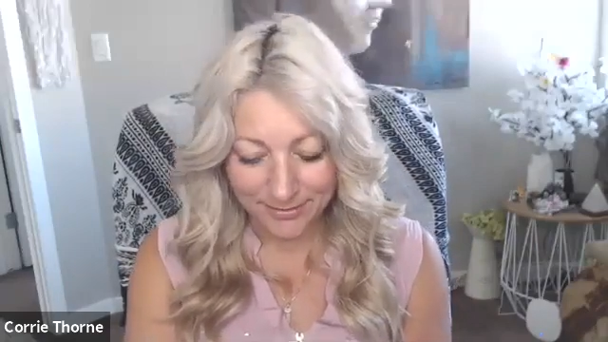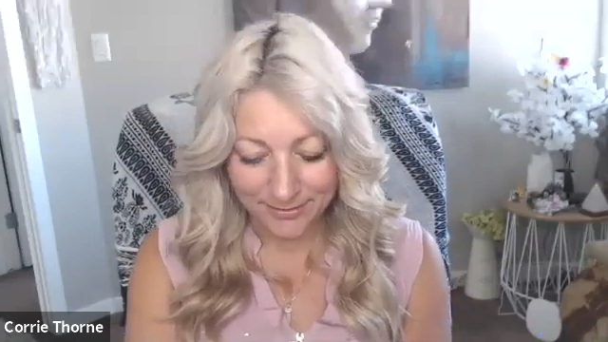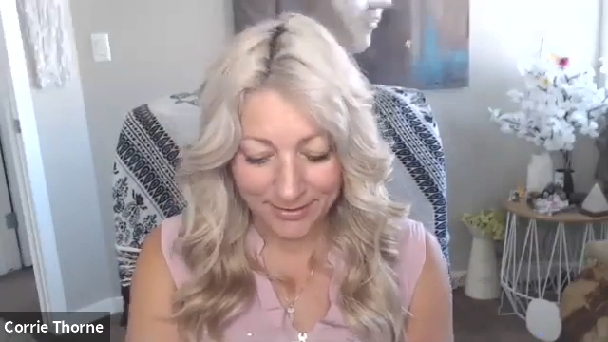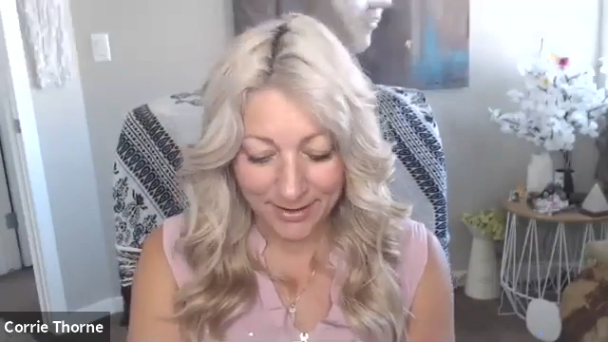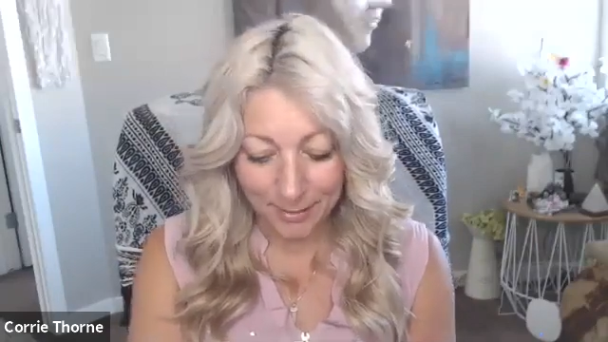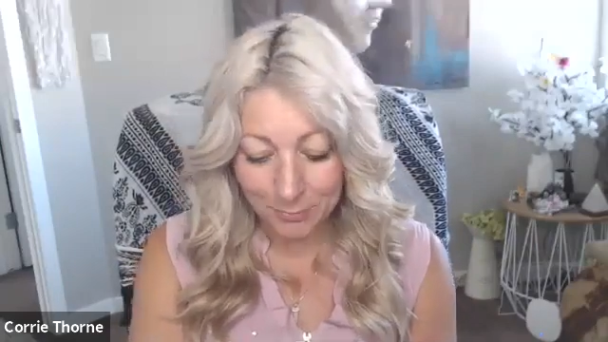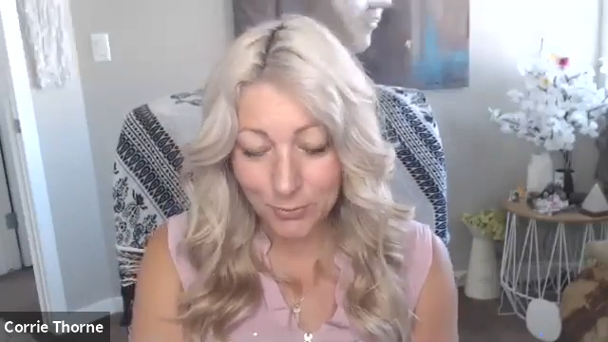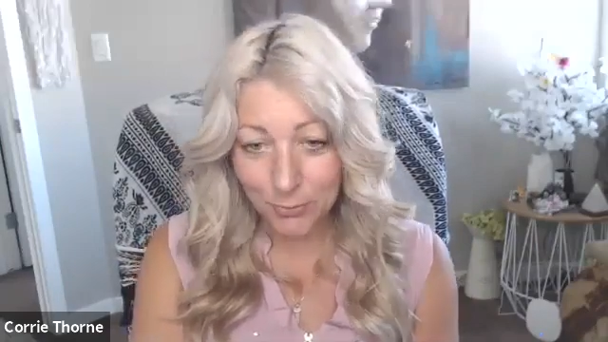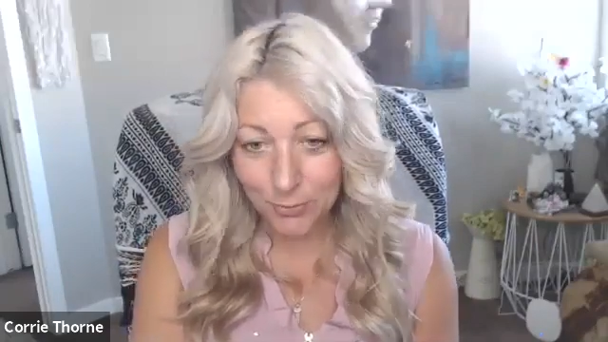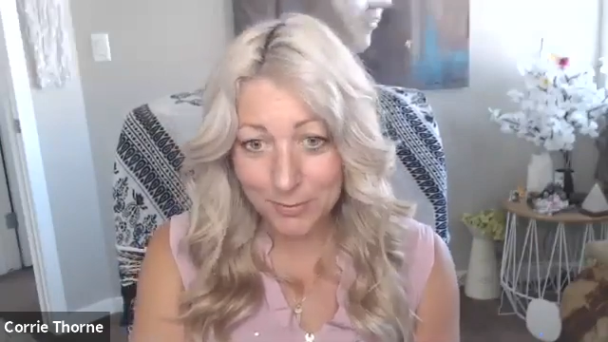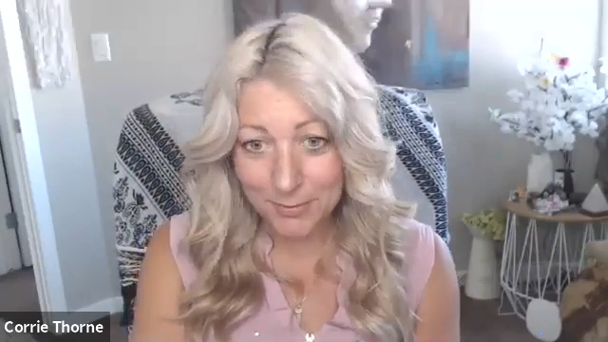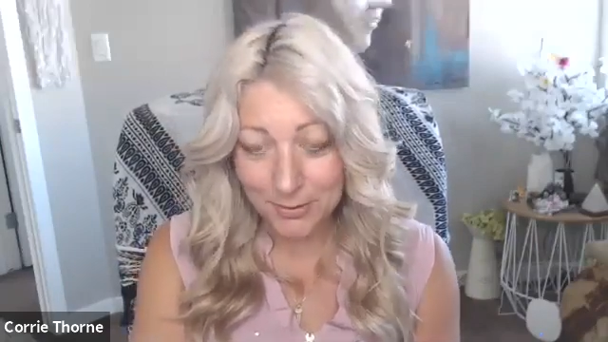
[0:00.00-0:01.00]
I am doing
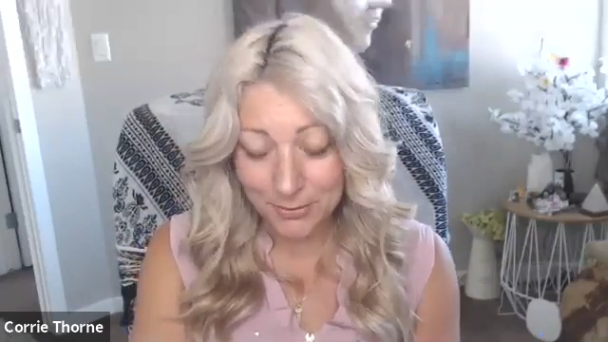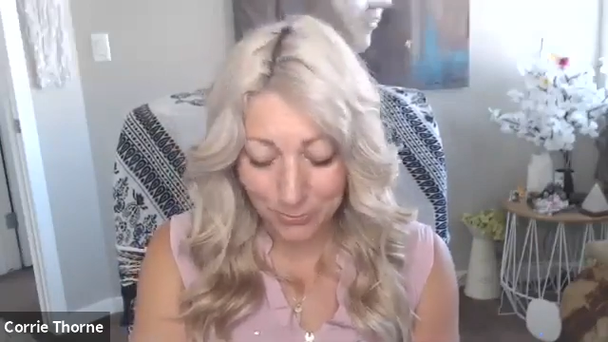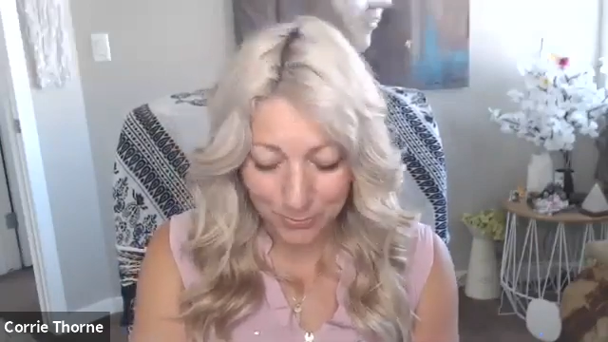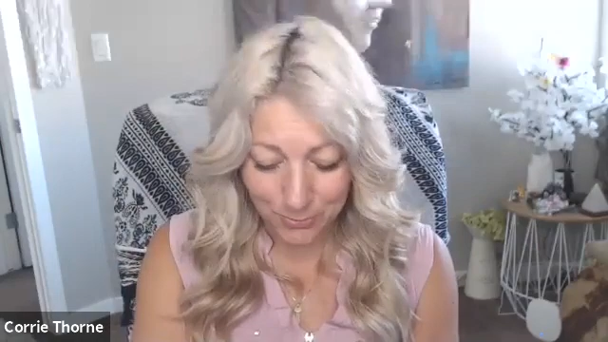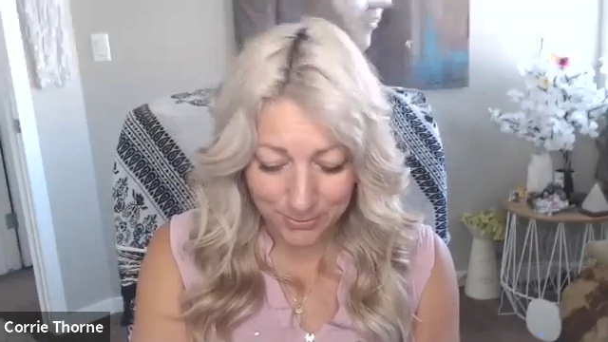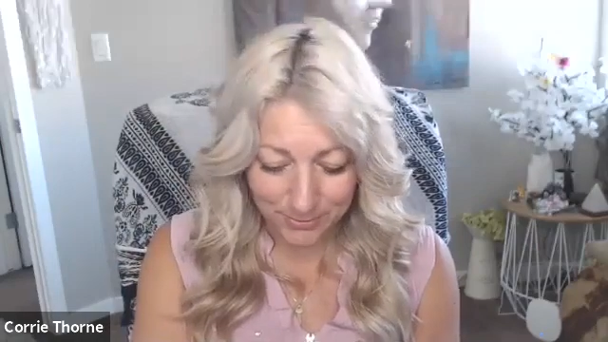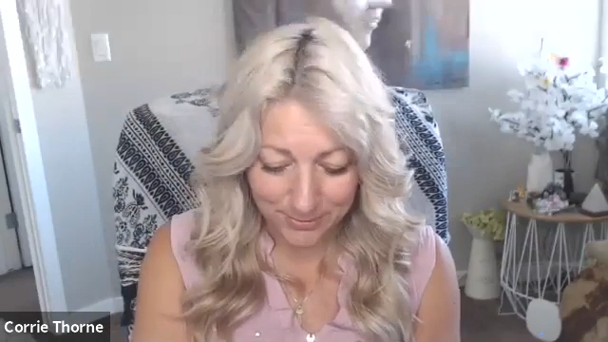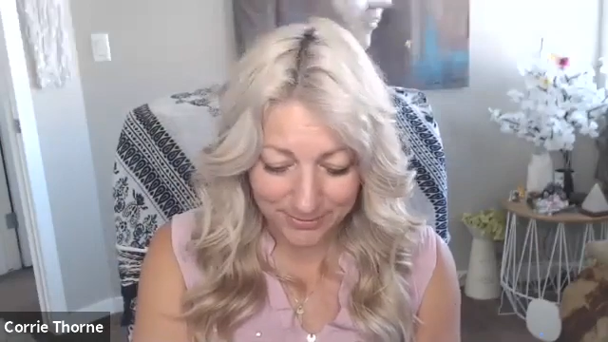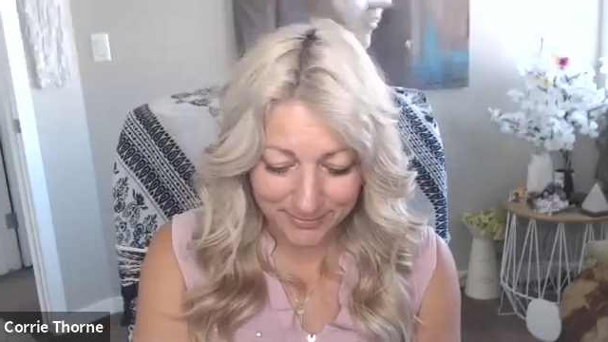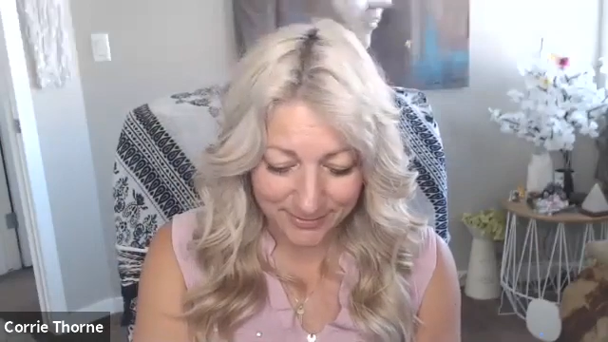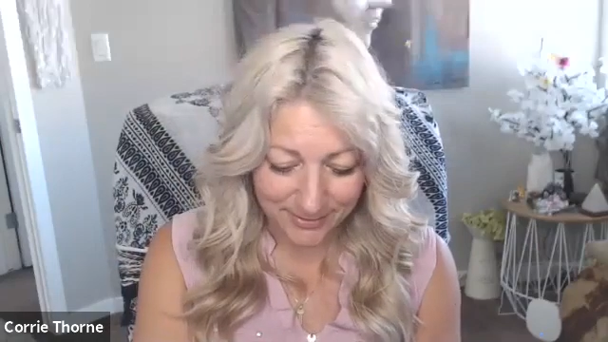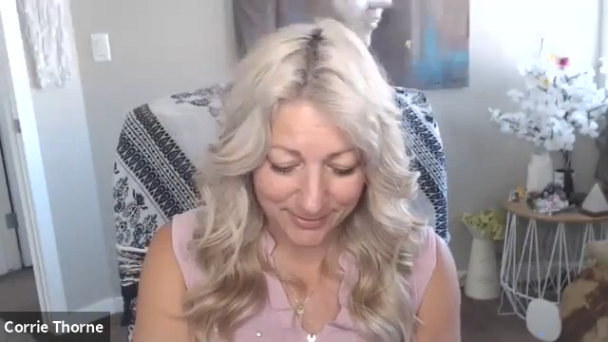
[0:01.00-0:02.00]
them in order this
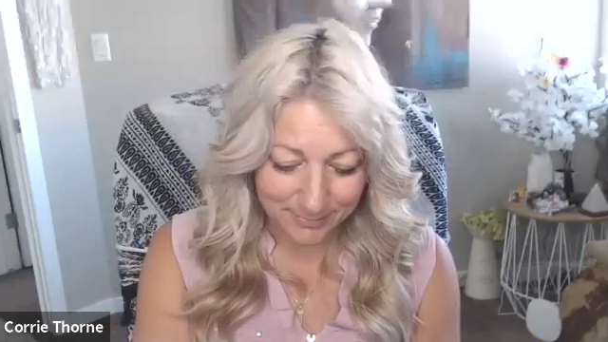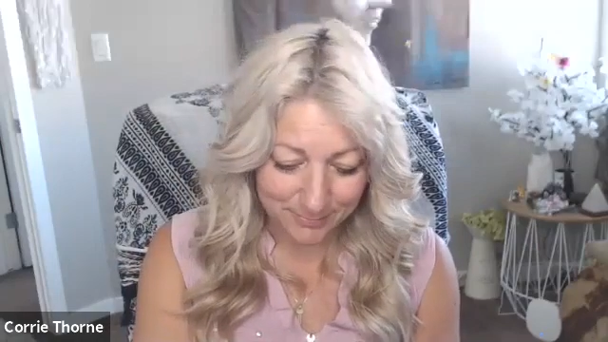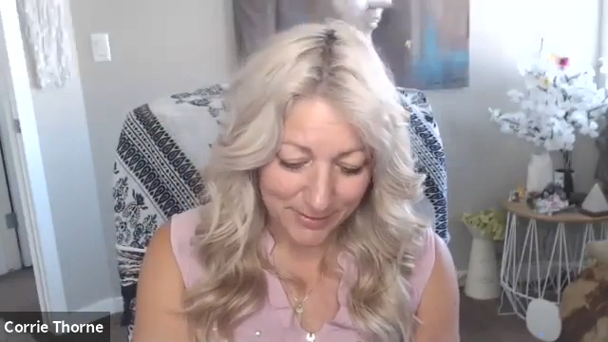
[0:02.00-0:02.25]
time.